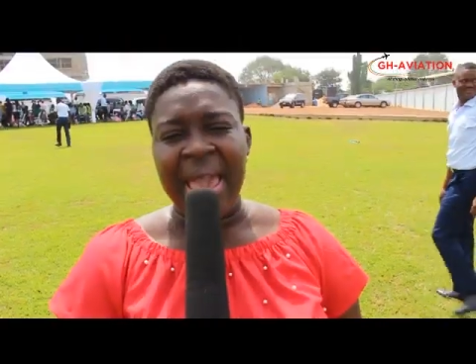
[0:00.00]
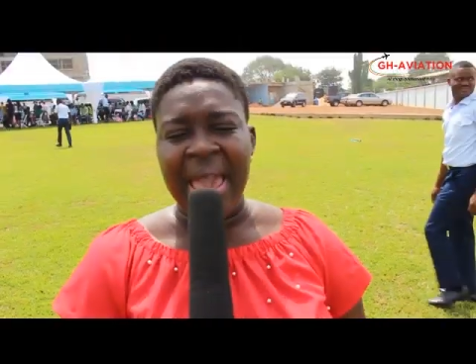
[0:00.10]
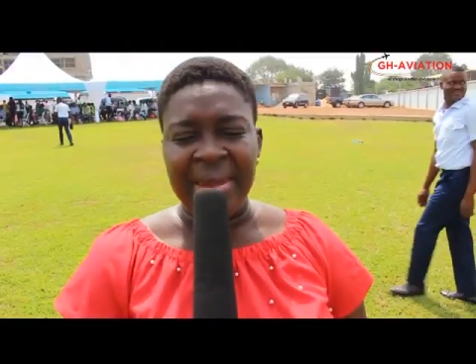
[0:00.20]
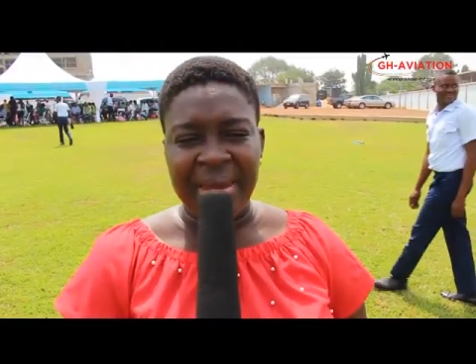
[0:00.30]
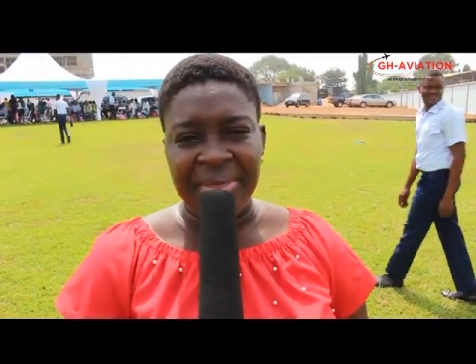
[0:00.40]

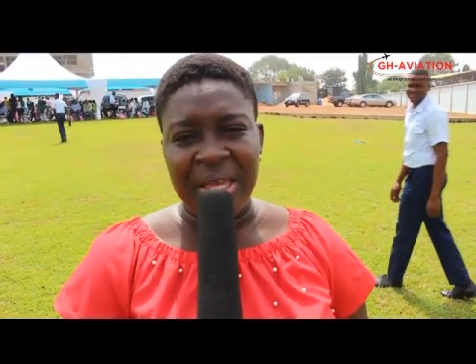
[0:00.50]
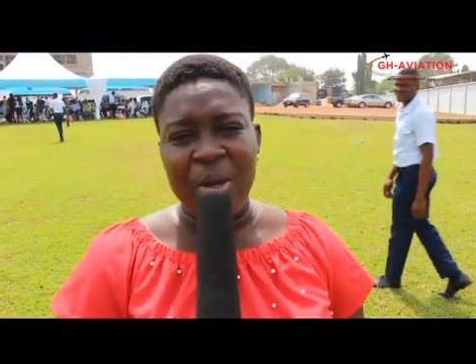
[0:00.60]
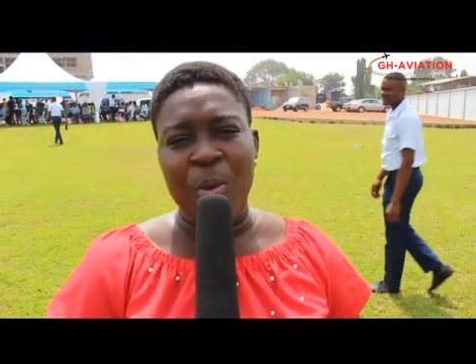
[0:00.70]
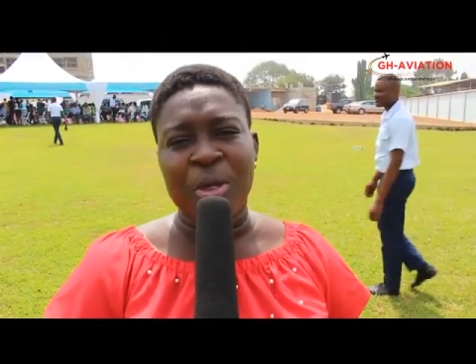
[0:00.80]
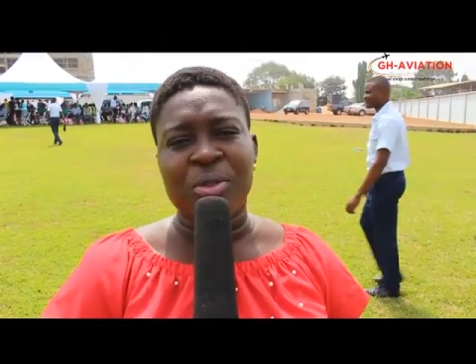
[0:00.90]
Anything
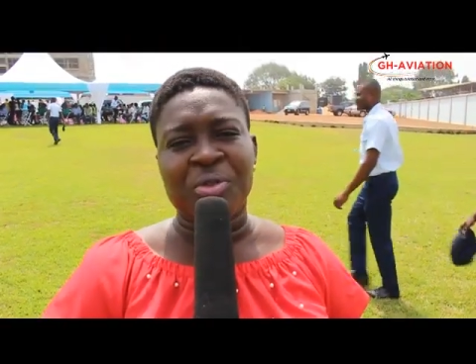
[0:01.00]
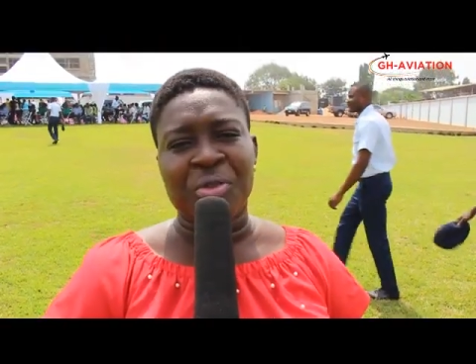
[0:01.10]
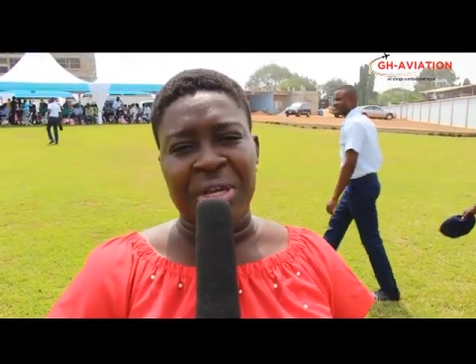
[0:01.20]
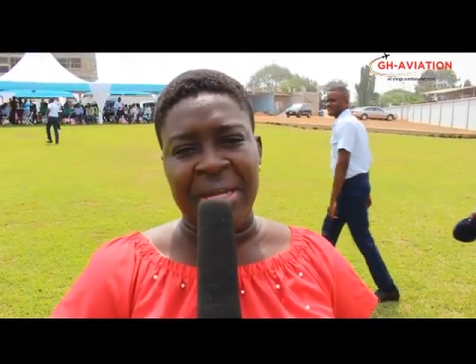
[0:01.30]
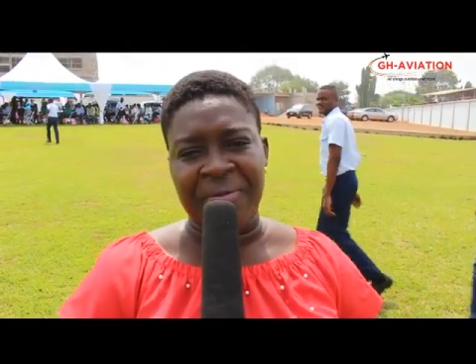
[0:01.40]
you want to do
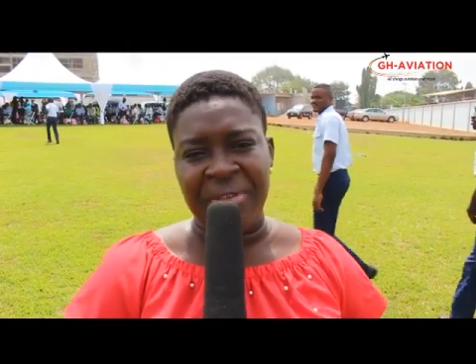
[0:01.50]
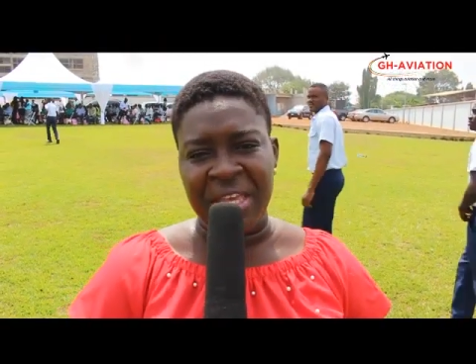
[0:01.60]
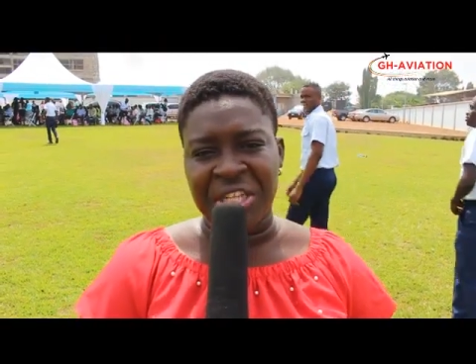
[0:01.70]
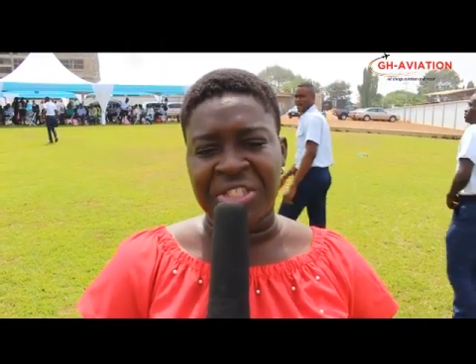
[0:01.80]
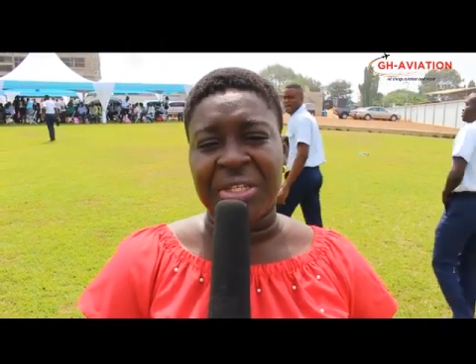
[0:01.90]
in
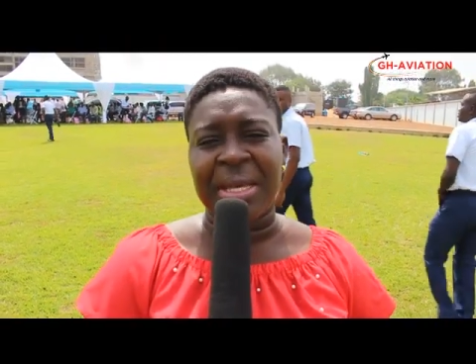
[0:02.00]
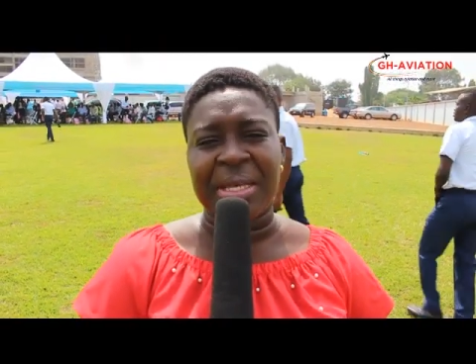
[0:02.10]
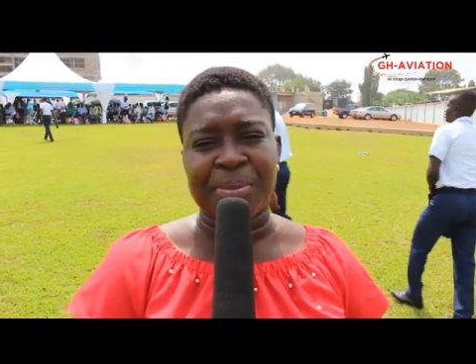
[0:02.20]
aviation is